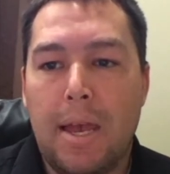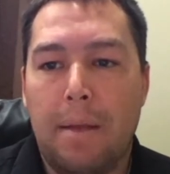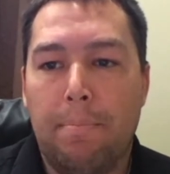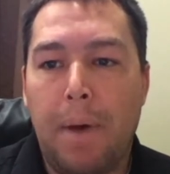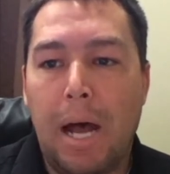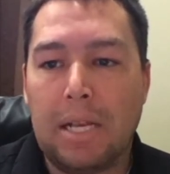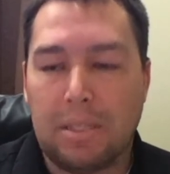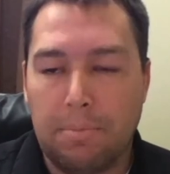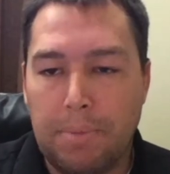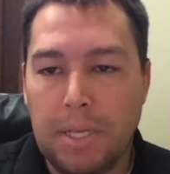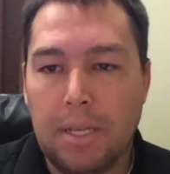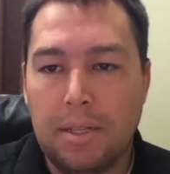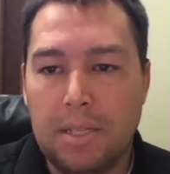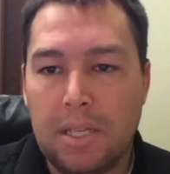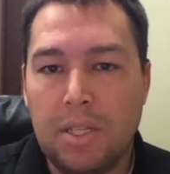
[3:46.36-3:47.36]

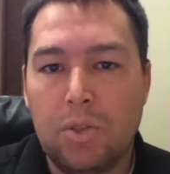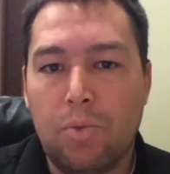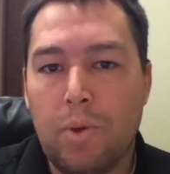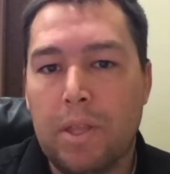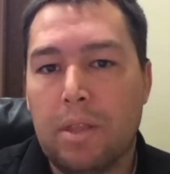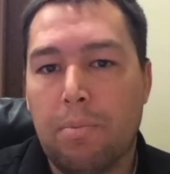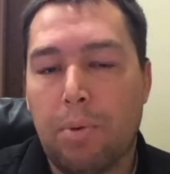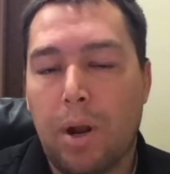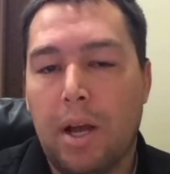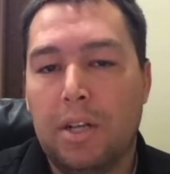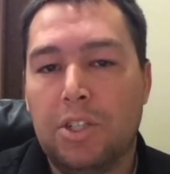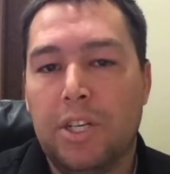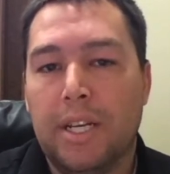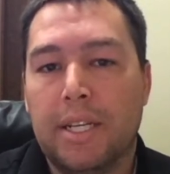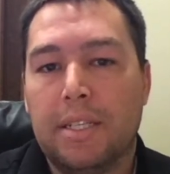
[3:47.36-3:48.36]
possibilities with the
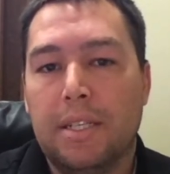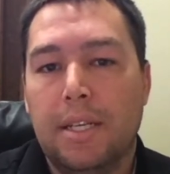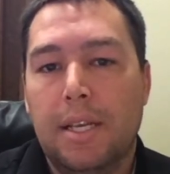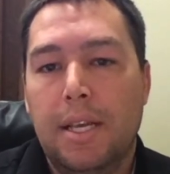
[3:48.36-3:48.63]
project